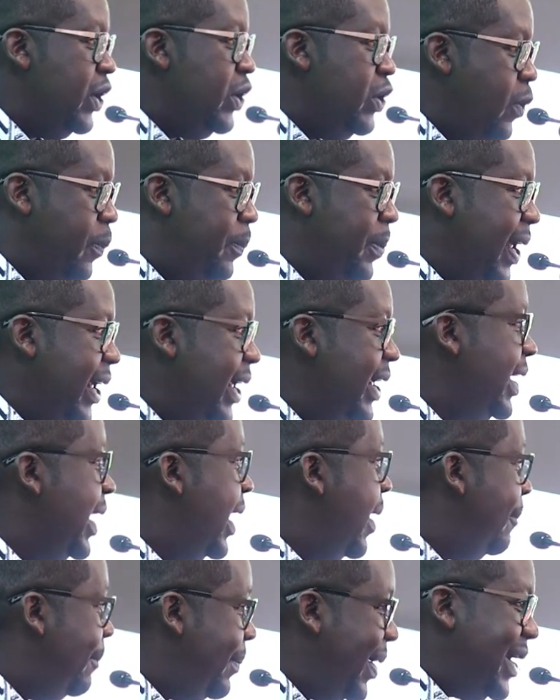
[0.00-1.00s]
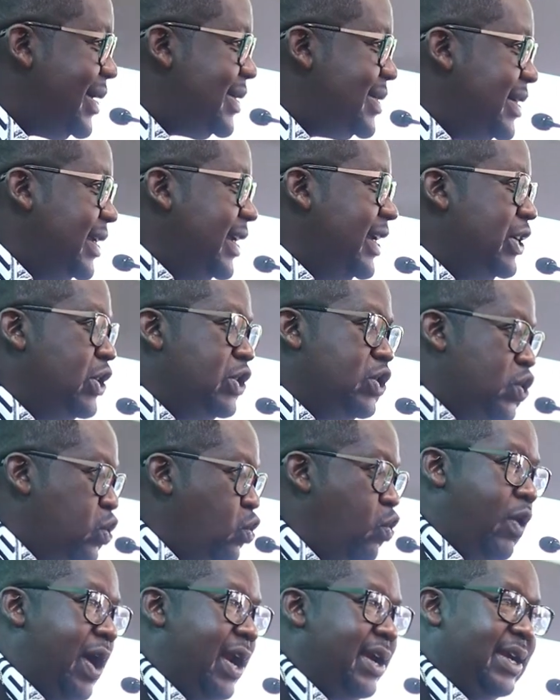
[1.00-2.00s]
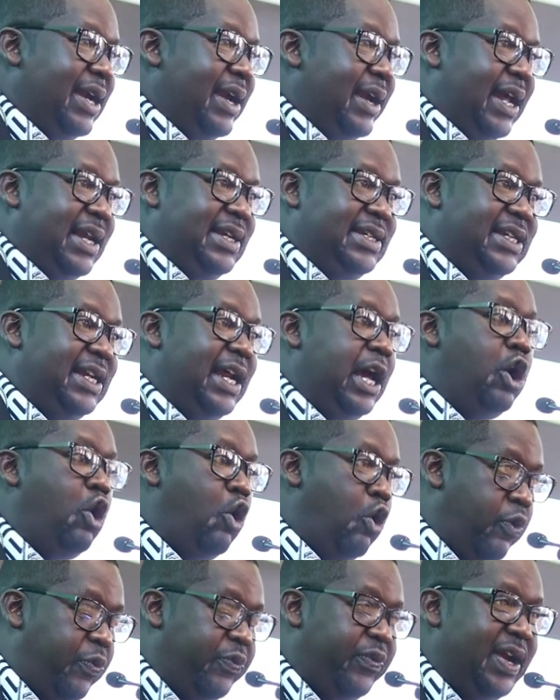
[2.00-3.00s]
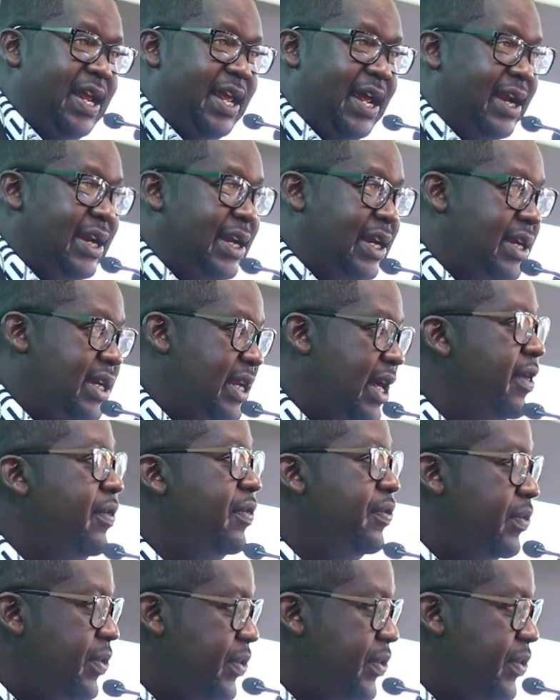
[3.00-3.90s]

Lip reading: you pay partly 299 or 300